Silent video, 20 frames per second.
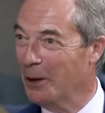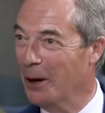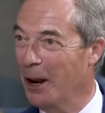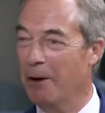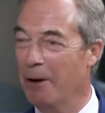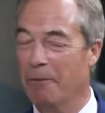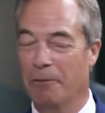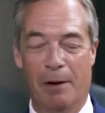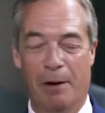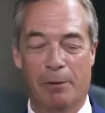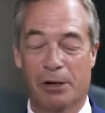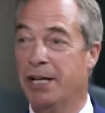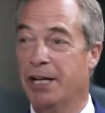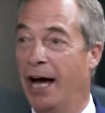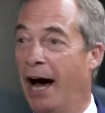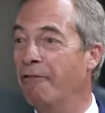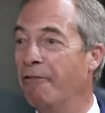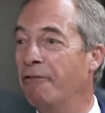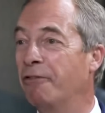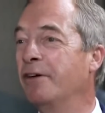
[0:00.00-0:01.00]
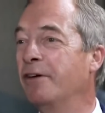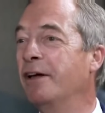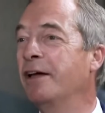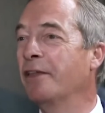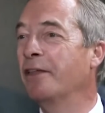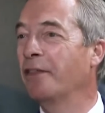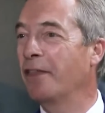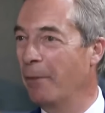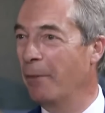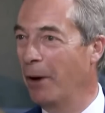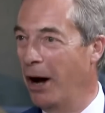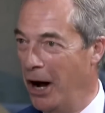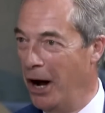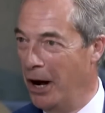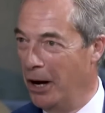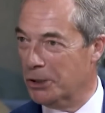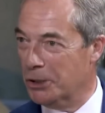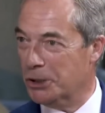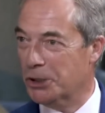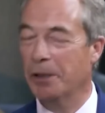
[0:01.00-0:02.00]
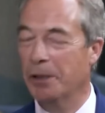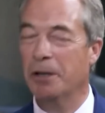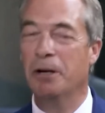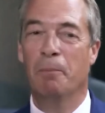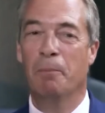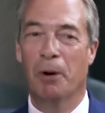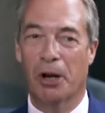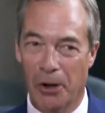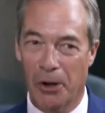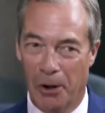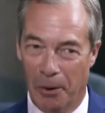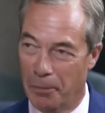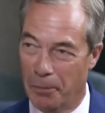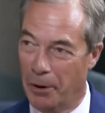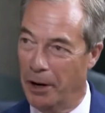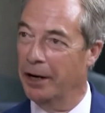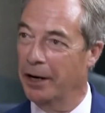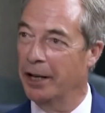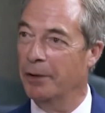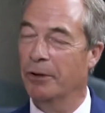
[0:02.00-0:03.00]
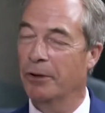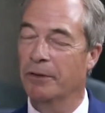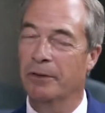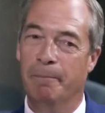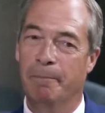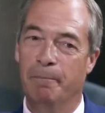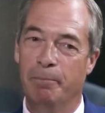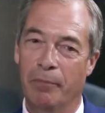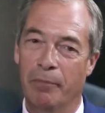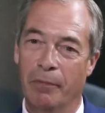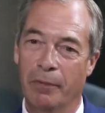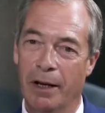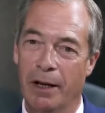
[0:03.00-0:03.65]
You know, they were tough, they were harsh, but I got on brilliantly with them.